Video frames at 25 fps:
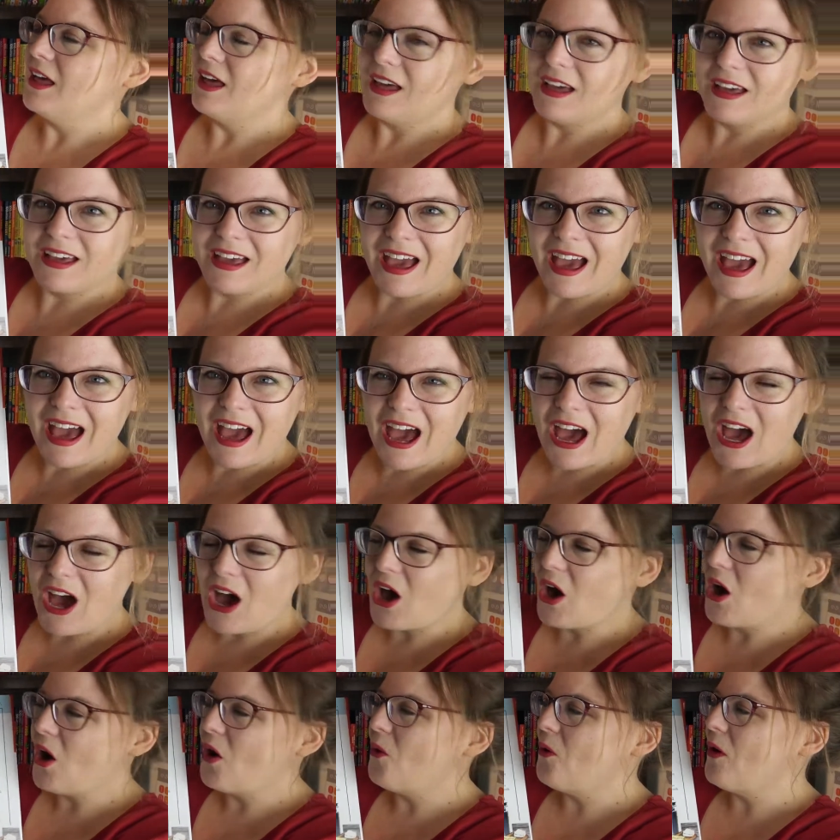
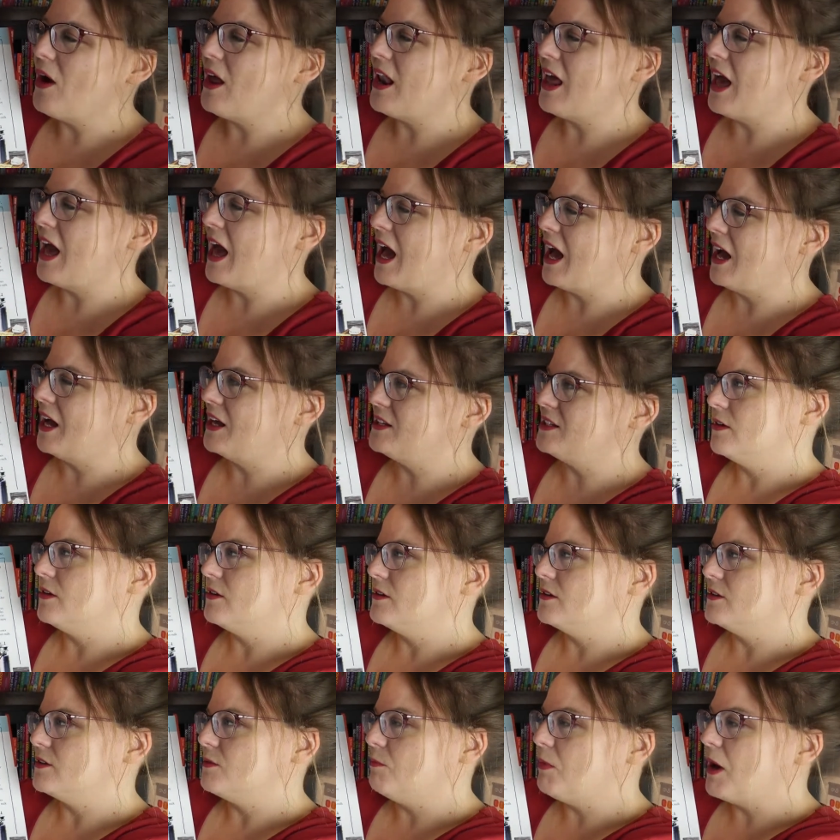cow, and it
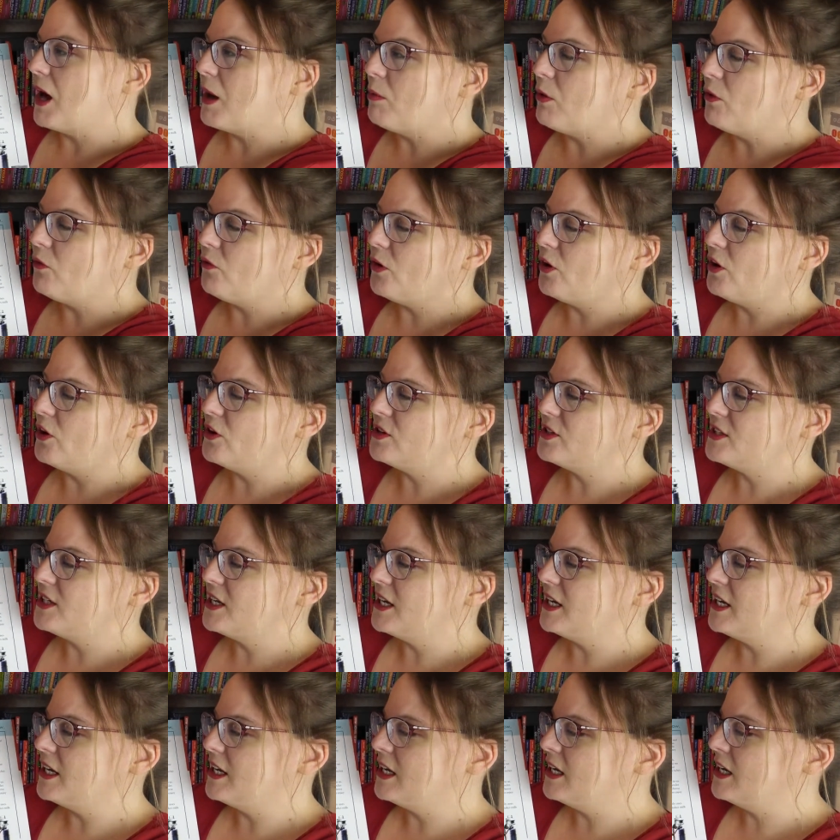has some Bible
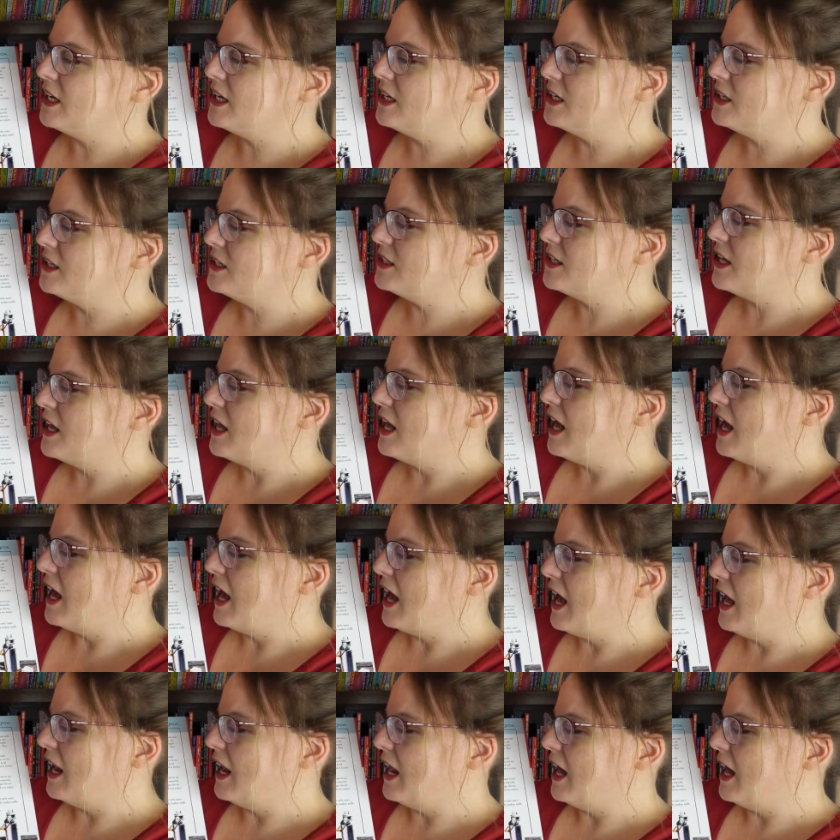verses, and it